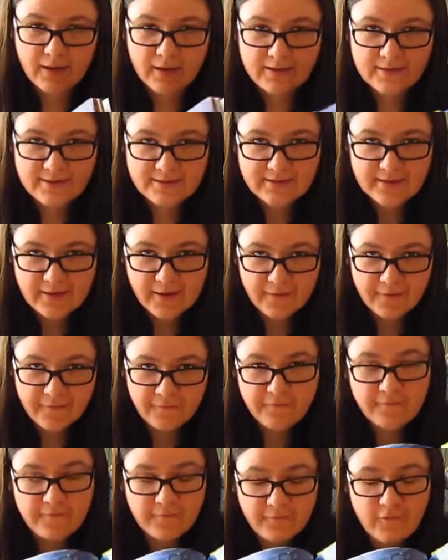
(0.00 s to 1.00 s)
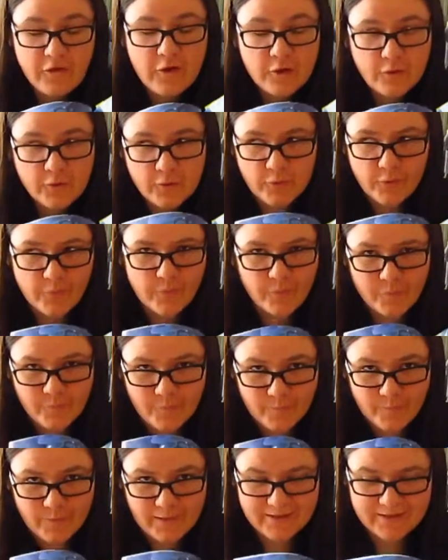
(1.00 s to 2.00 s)
And a few
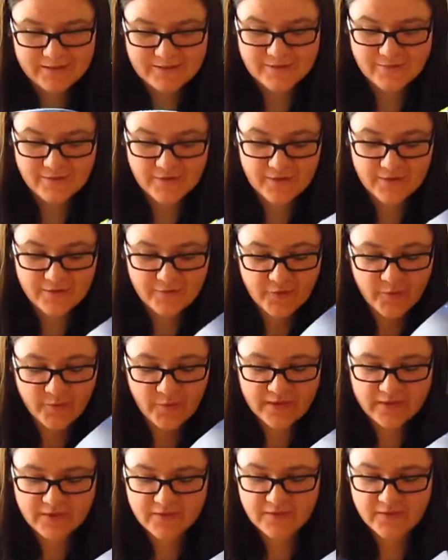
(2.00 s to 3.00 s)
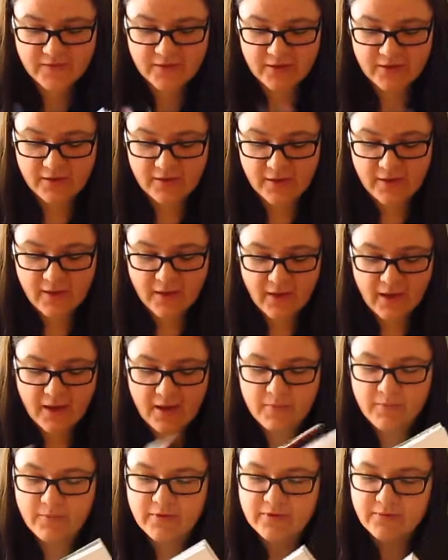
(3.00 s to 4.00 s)
pages of art,
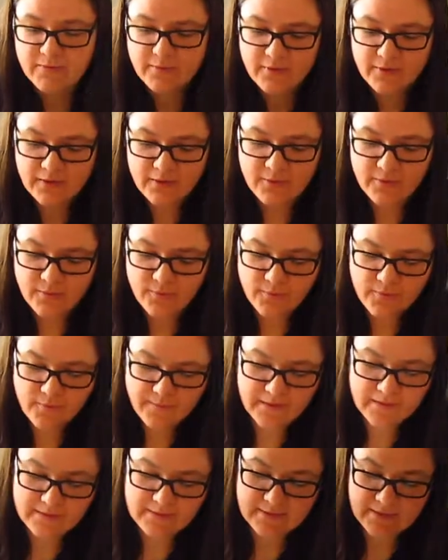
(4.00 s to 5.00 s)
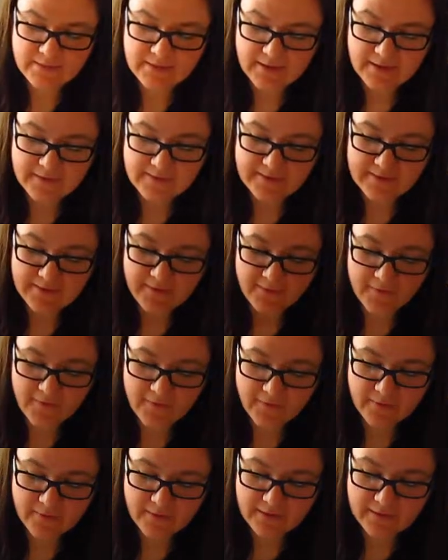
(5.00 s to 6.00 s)
what's really cool about sometimes, like if
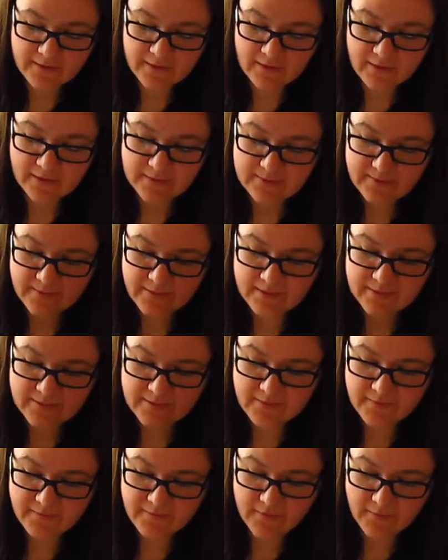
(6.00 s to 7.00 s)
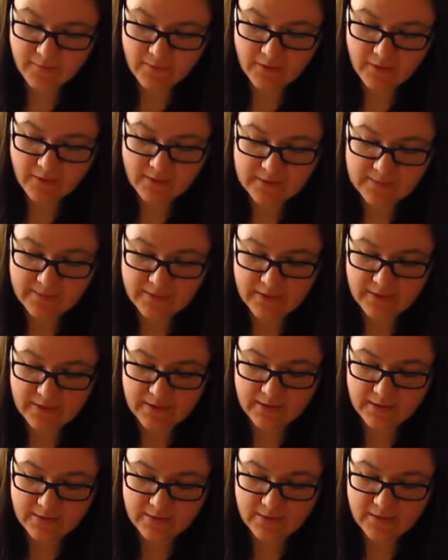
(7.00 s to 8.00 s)
you're really into cosplay and stuff and you want to cosplay a
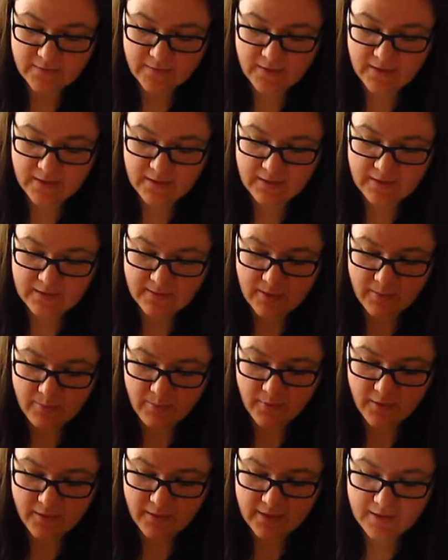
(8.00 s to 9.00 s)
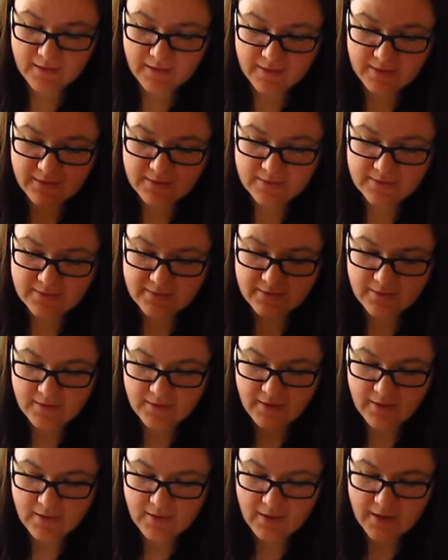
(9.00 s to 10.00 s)
character, getting a book like this,
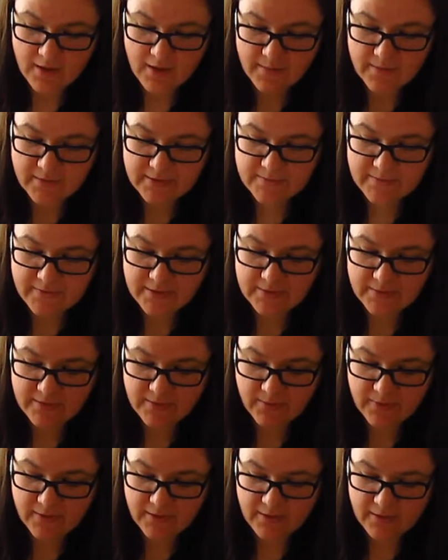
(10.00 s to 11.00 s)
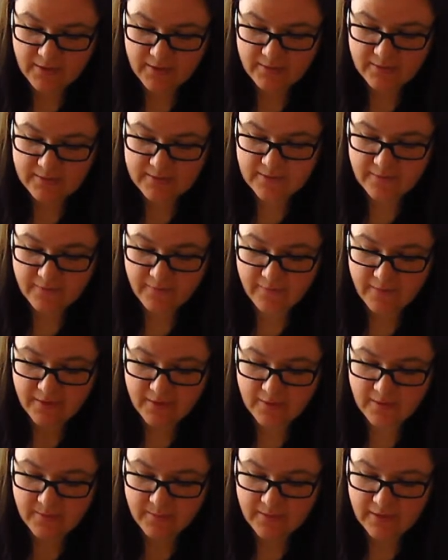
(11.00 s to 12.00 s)
especially when, let's see if I can find
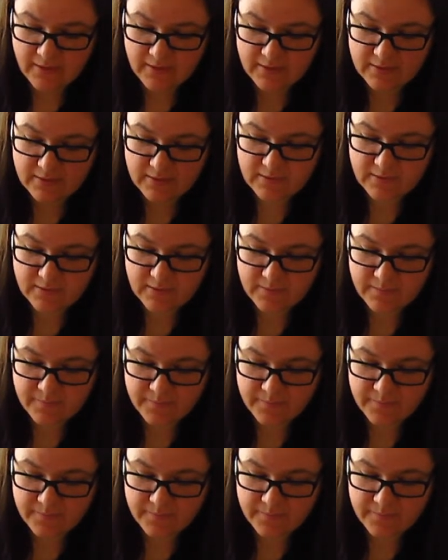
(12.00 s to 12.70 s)
a good page,